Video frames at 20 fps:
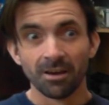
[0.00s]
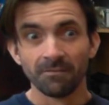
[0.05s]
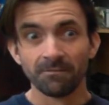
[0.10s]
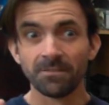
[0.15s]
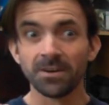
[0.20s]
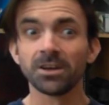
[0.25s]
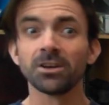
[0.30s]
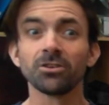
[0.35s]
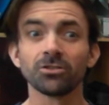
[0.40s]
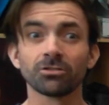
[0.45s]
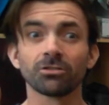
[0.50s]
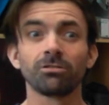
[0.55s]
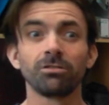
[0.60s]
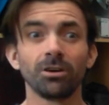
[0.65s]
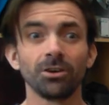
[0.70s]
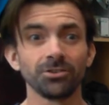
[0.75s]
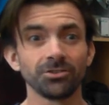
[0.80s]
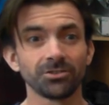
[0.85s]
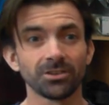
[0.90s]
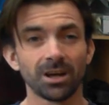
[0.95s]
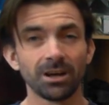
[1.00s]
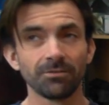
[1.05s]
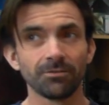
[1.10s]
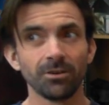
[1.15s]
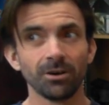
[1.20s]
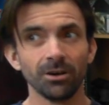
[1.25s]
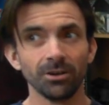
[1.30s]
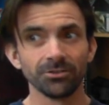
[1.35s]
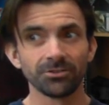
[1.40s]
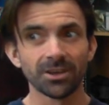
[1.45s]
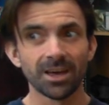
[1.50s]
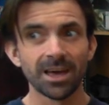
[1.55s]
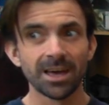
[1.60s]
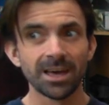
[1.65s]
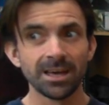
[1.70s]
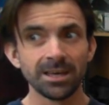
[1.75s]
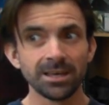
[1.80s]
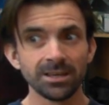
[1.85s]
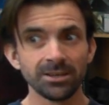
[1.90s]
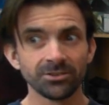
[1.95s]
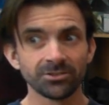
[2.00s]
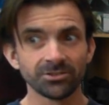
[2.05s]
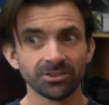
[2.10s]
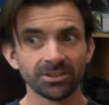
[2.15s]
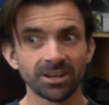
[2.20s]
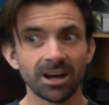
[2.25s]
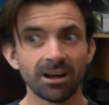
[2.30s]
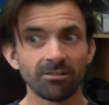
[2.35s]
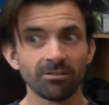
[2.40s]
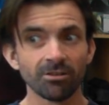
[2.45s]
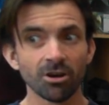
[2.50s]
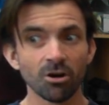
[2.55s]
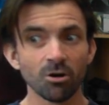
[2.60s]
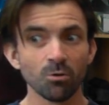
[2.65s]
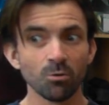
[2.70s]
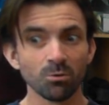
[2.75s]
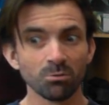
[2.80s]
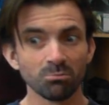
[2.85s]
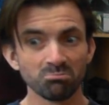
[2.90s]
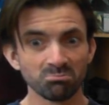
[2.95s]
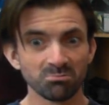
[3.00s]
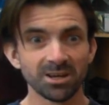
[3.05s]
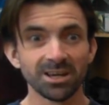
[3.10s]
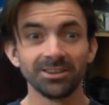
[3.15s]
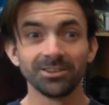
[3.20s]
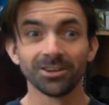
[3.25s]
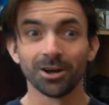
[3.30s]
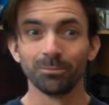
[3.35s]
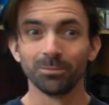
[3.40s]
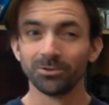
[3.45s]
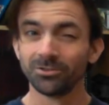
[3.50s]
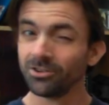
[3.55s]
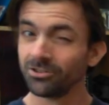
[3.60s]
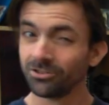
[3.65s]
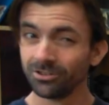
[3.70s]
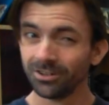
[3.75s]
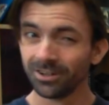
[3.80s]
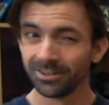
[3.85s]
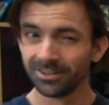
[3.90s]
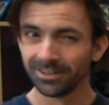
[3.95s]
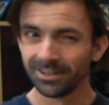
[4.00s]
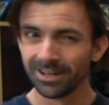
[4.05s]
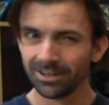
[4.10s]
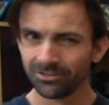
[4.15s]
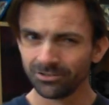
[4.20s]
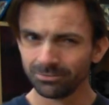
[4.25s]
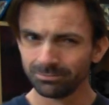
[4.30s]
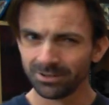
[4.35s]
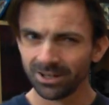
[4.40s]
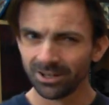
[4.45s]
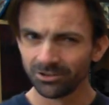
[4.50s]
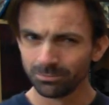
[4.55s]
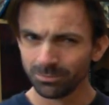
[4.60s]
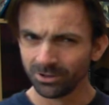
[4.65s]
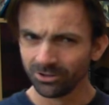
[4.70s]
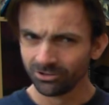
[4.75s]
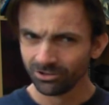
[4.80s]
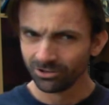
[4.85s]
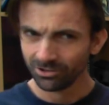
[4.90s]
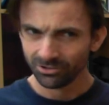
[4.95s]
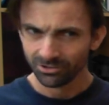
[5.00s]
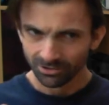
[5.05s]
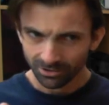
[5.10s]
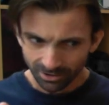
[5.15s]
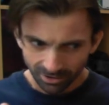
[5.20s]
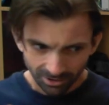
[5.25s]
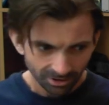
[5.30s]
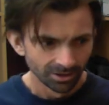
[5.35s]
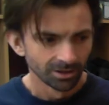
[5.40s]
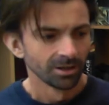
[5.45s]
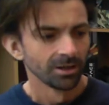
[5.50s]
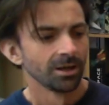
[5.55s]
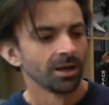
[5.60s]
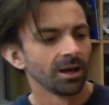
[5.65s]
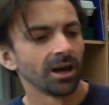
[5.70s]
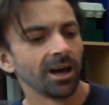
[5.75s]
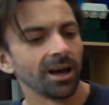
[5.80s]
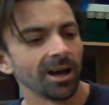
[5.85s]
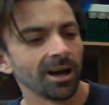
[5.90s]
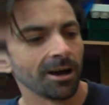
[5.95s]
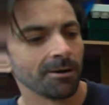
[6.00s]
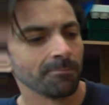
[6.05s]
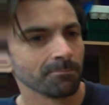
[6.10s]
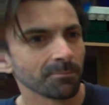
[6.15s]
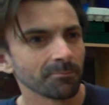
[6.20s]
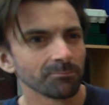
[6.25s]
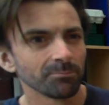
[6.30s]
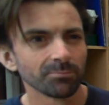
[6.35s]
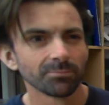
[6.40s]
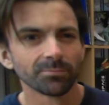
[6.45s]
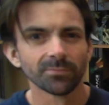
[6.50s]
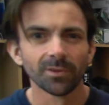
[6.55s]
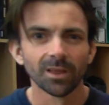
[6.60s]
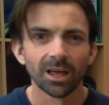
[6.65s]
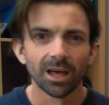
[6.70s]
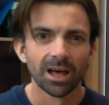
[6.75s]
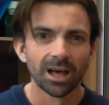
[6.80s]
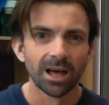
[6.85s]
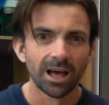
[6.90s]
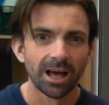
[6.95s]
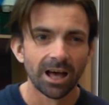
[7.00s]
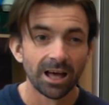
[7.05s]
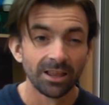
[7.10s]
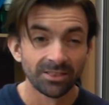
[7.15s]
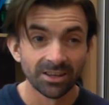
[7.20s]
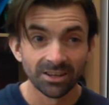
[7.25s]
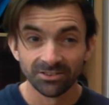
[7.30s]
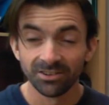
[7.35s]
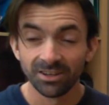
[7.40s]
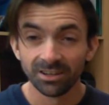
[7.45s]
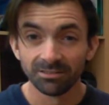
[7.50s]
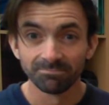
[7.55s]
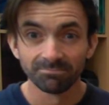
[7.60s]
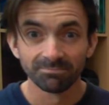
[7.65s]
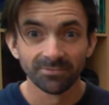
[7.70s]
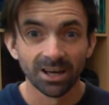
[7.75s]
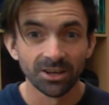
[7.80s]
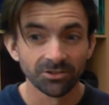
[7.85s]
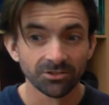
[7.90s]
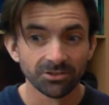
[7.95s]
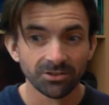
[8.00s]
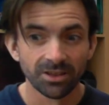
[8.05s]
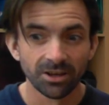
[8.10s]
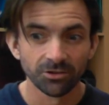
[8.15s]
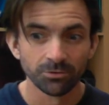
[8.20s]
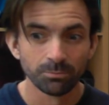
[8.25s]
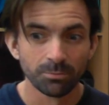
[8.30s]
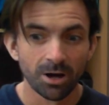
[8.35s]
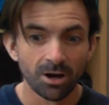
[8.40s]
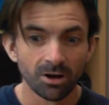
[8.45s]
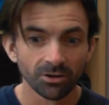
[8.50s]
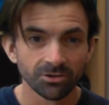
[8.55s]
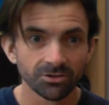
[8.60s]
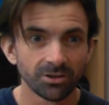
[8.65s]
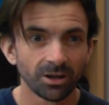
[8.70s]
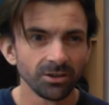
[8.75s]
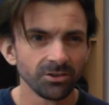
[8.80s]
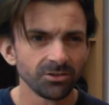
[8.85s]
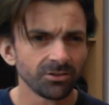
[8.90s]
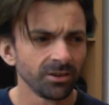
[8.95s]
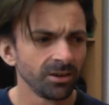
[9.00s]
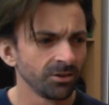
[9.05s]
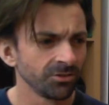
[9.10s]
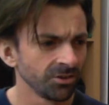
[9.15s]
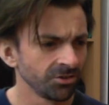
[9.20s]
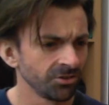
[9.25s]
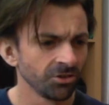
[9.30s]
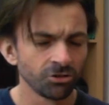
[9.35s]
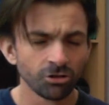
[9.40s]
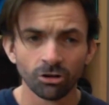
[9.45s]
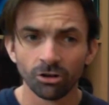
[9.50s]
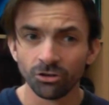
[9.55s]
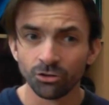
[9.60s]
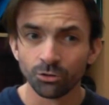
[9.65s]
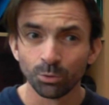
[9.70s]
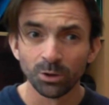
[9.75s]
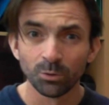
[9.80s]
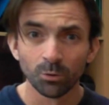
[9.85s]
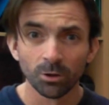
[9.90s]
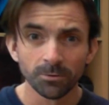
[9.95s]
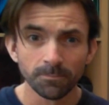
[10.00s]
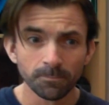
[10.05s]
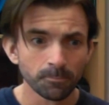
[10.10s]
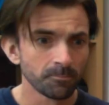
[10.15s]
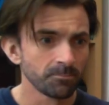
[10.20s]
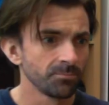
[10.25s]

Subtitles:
Fingers crossed I've got a scenario in the competition. I can get some nice miniatures. And that's it. That's Mark's Dice Tales. It's a short and sweet one.